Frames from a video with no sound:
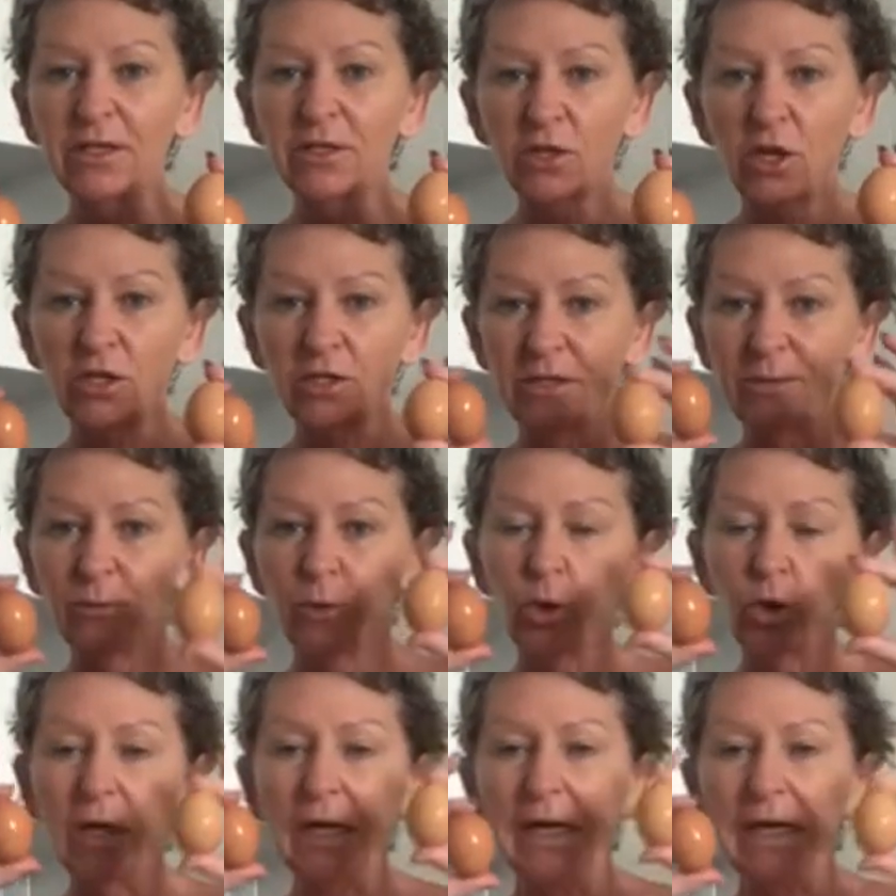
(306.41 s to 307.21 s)
We've got
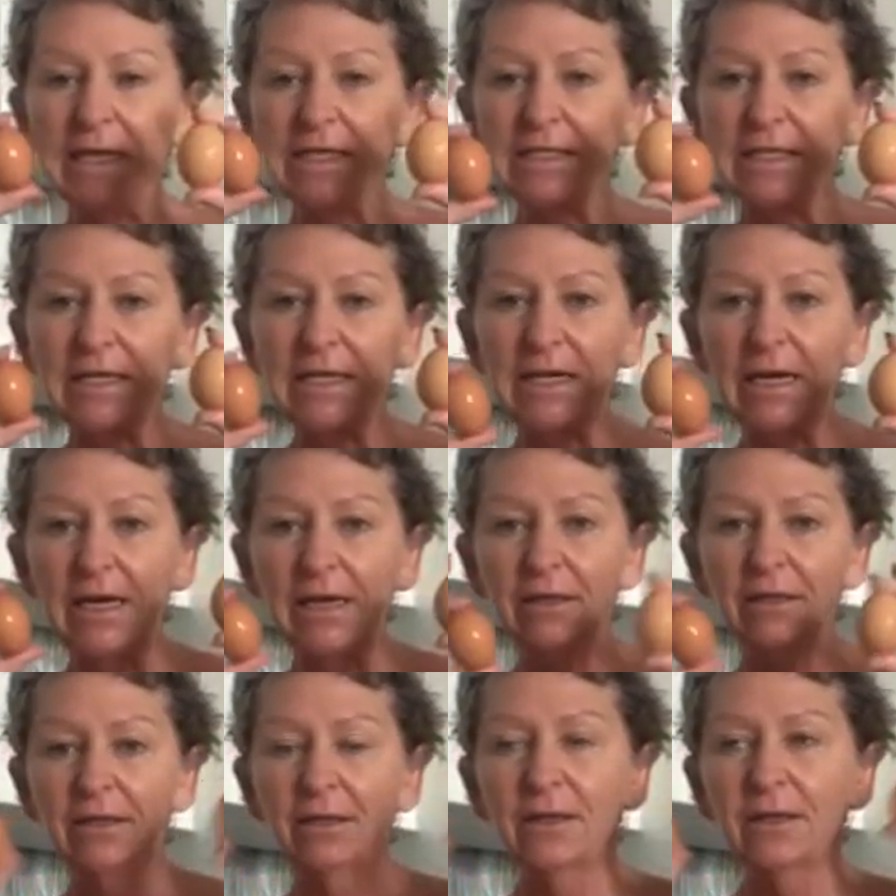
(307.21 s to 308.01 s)
some googlies here,
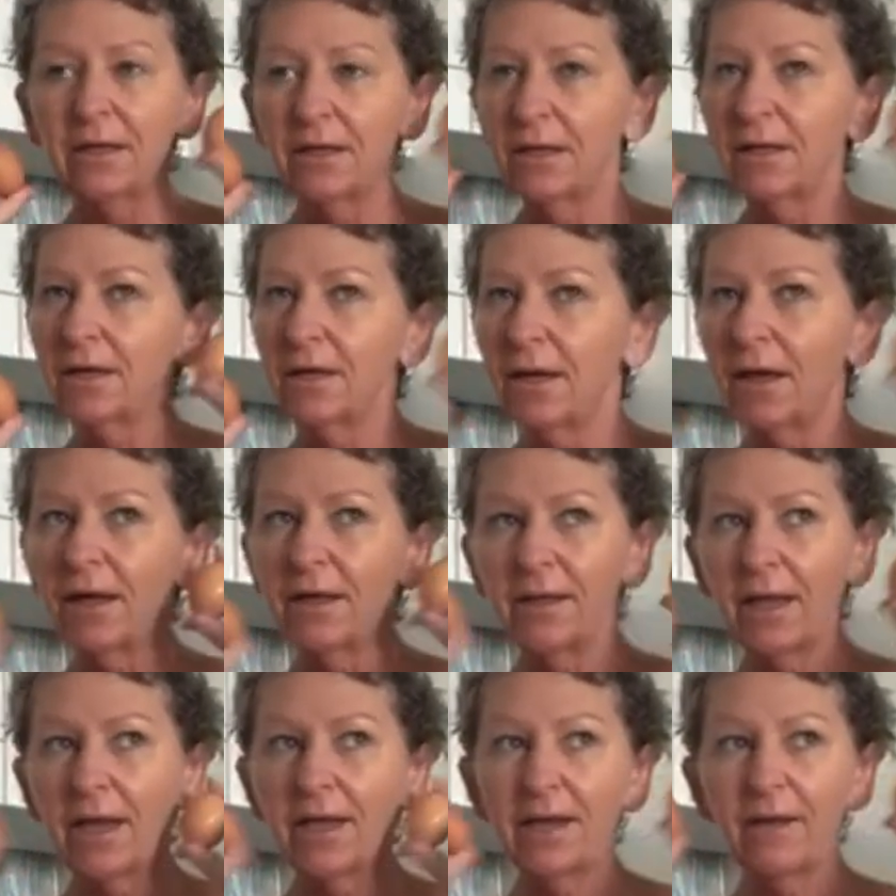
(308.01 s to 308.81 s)

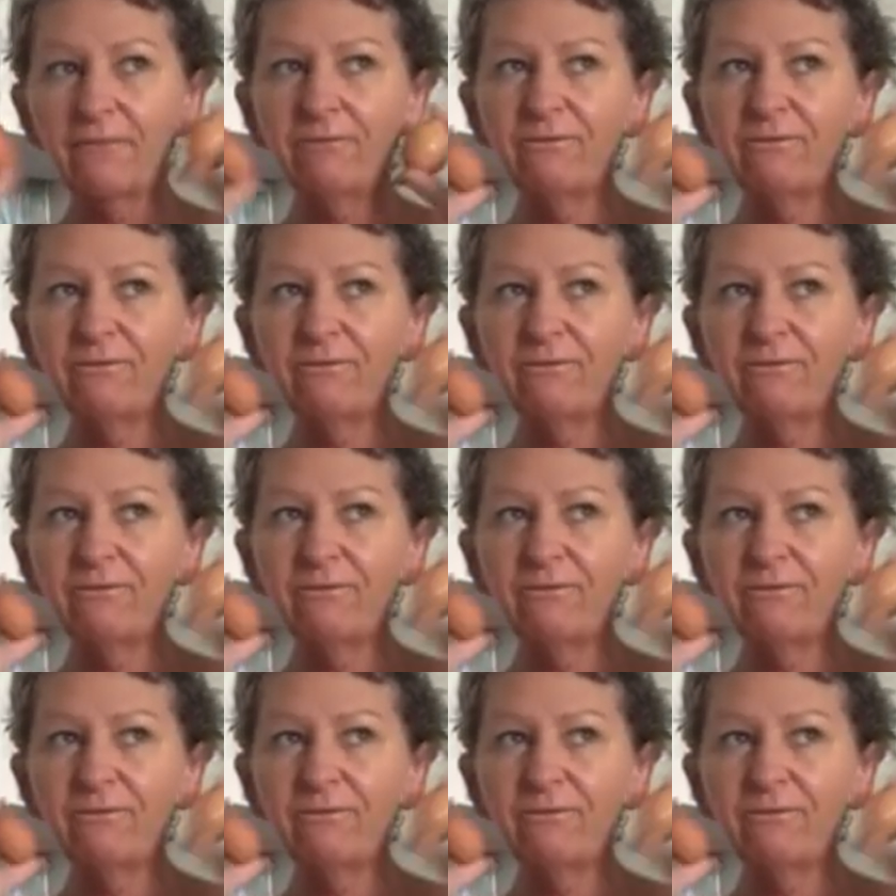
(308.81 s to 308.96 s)
and they